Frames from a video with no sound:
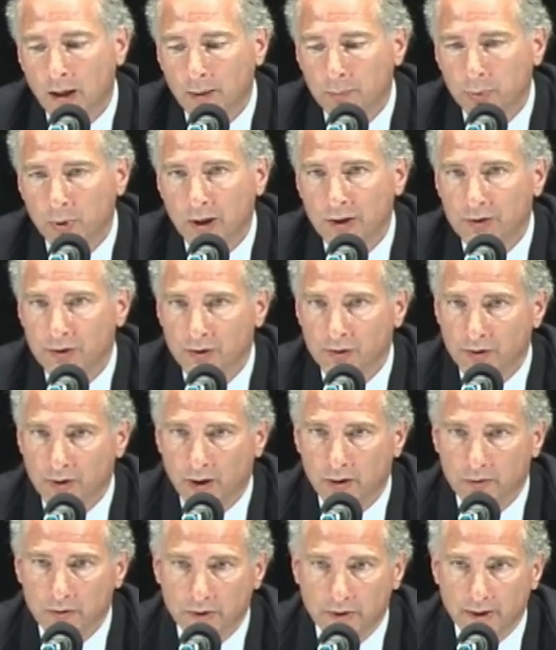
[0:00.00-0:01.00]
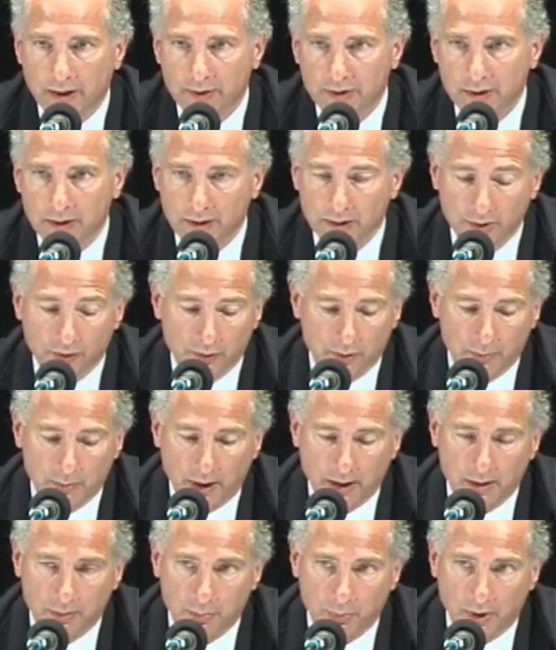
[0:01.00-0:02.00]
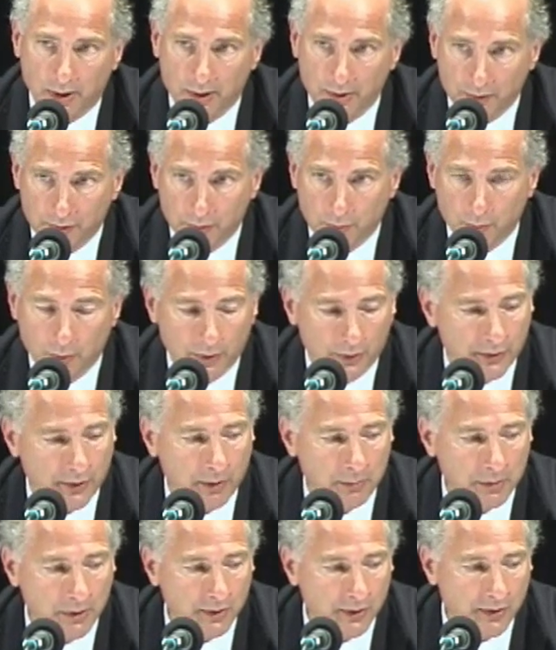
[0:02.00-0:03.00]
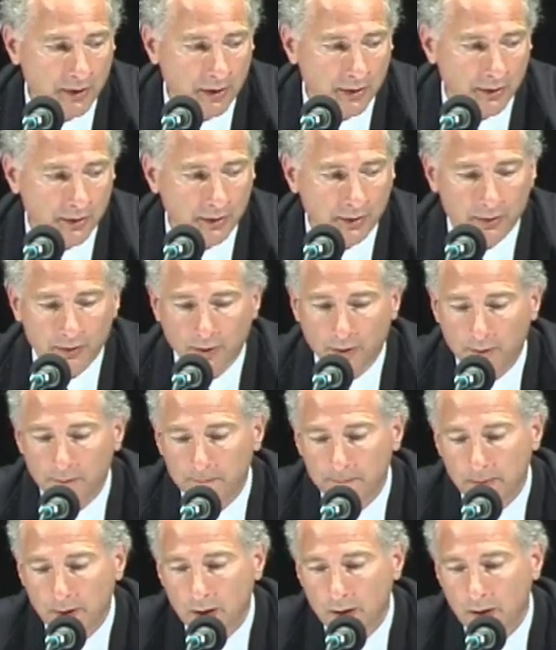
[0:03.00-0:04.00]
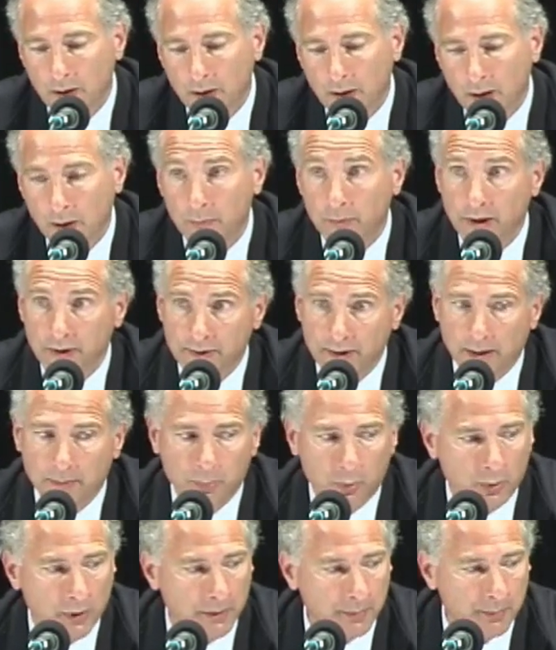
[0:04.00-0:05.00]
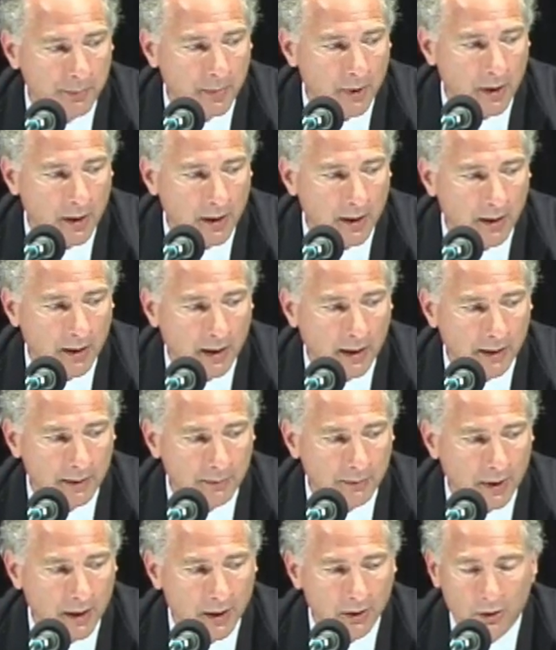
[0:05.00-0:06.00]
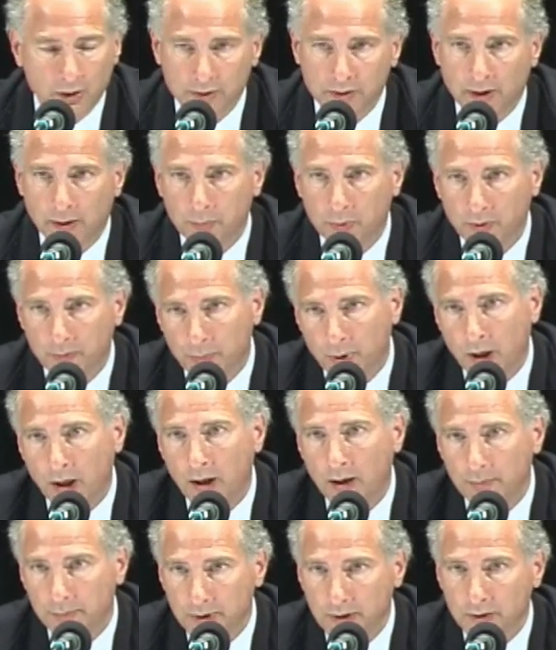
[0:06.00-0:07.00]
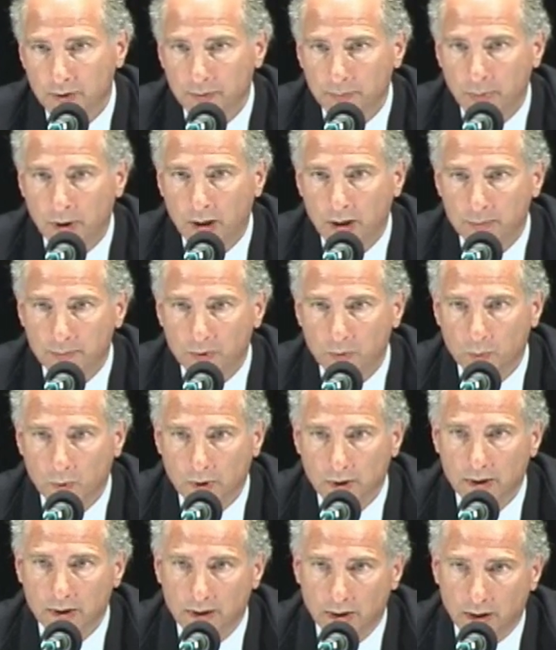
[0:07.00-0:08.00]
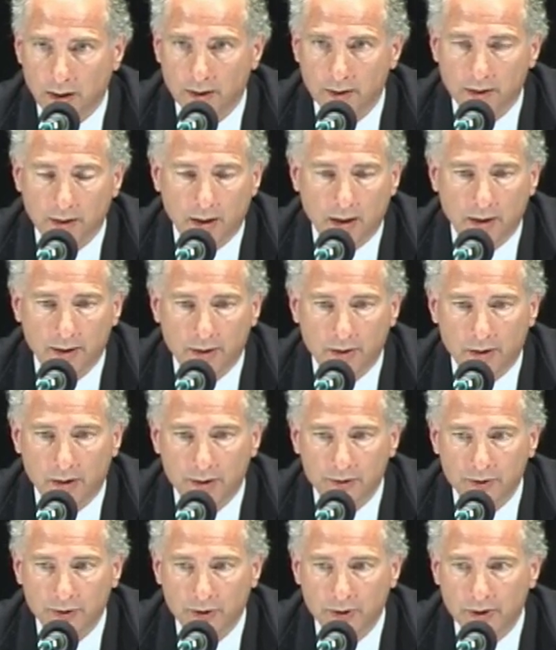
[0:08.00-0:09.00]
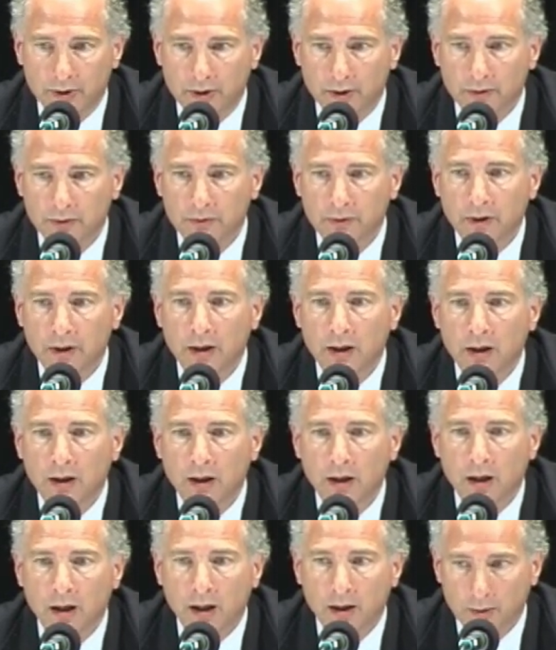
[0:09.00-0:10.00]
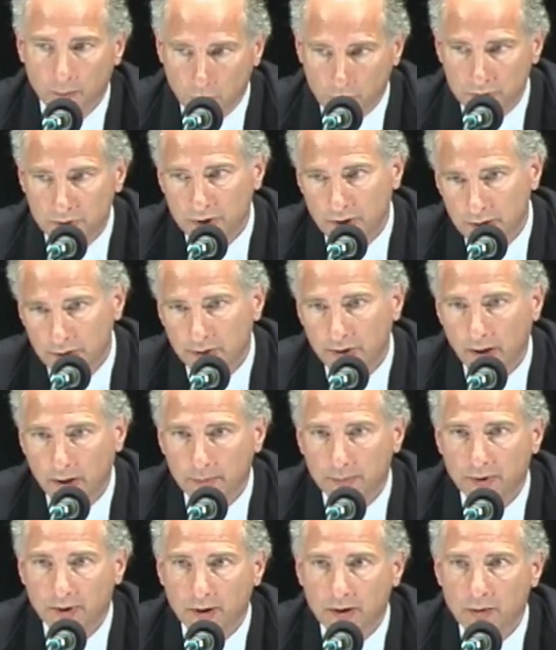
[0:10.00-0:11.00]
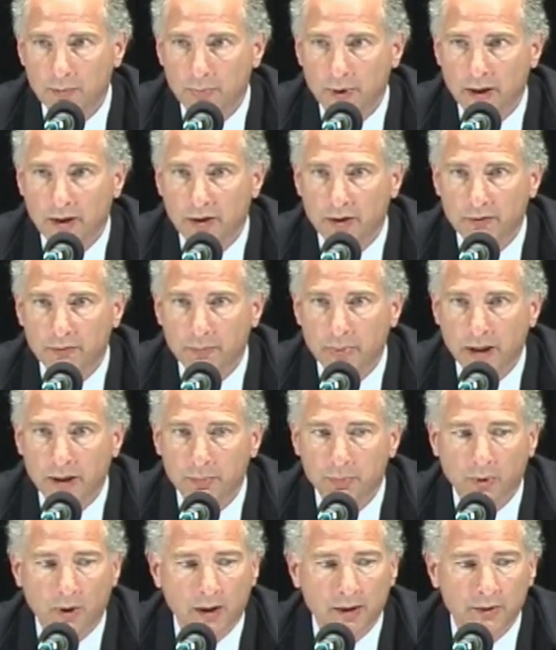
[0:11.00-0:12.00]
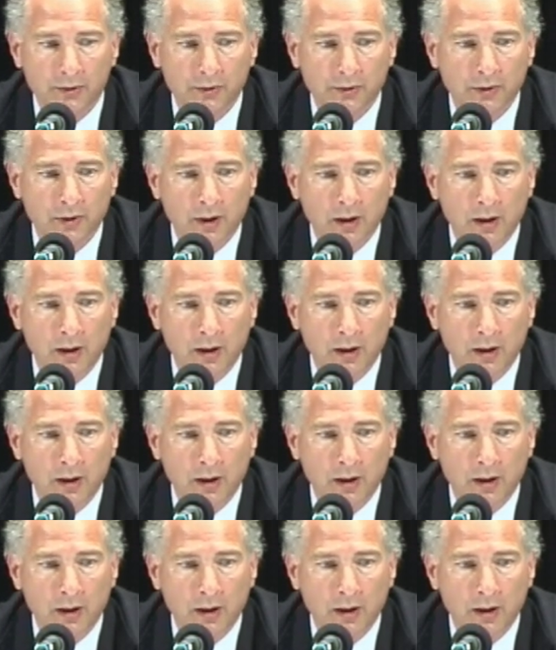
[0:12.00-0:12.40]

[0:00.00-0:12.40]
price discovery that the industry might embrace with some consensus. So at that point, I hooked up with Paul, because Paul had been working on an alternative, which he dubbed a competitive pay price,